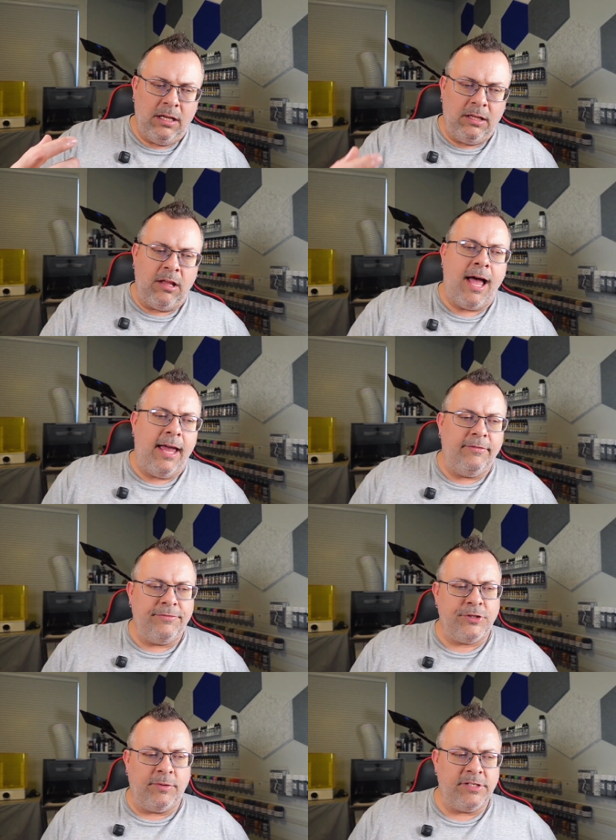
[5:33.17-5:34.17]
live,
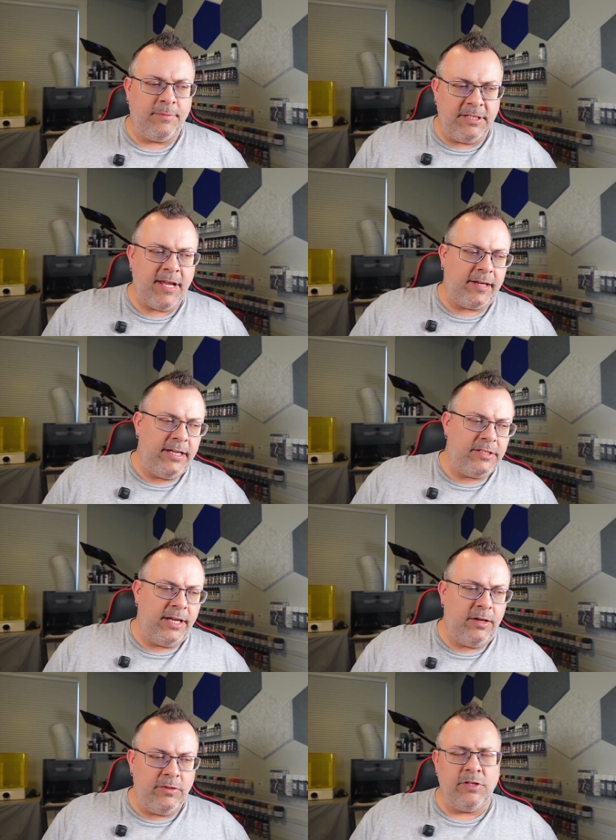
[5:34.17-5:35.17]
showing some of the techniques
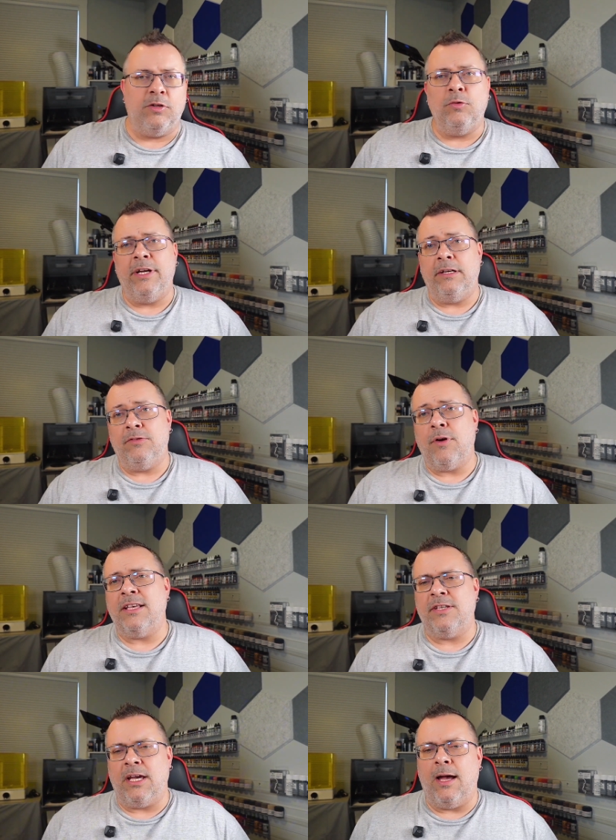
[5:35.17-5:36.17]
I use, including
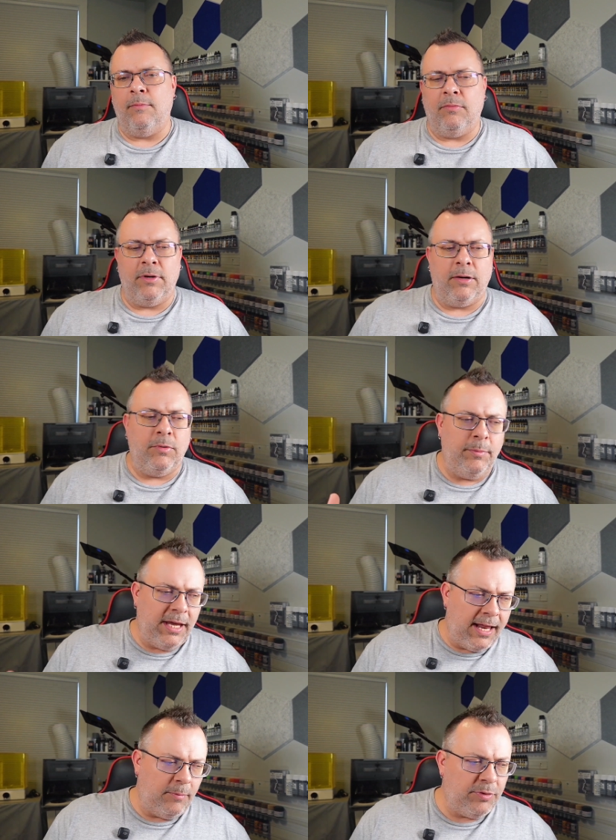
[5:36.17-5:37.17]
dressing up, where we'll
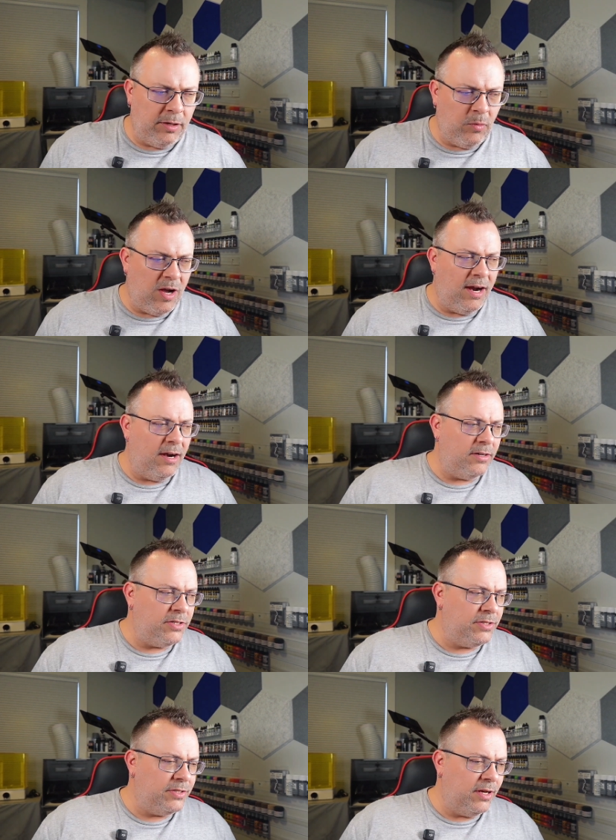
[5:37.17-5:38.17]
be adding plug
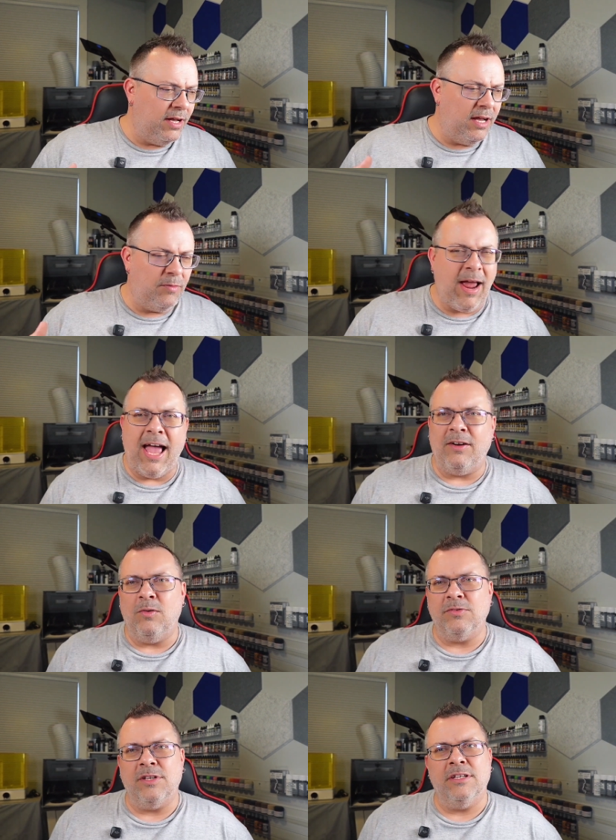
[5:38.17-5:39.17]
wires, rad
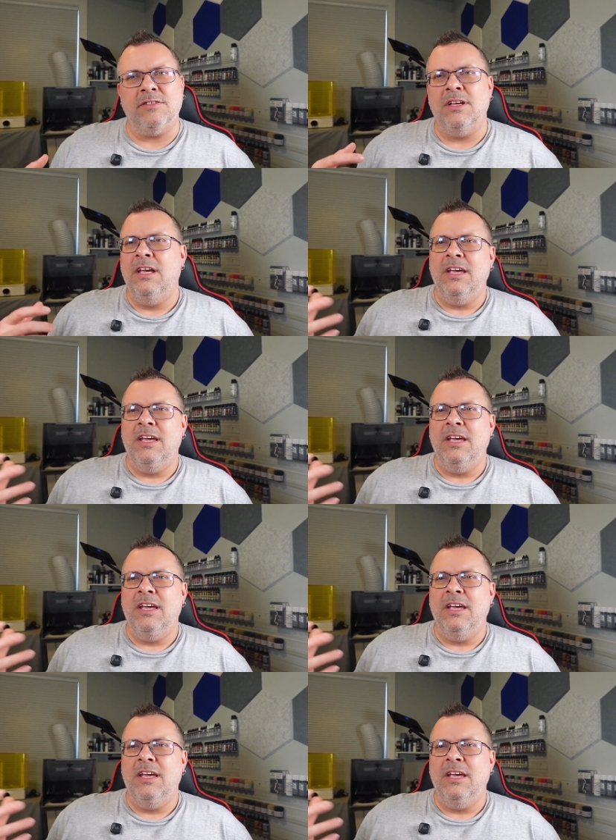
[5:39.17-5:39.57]
hoses,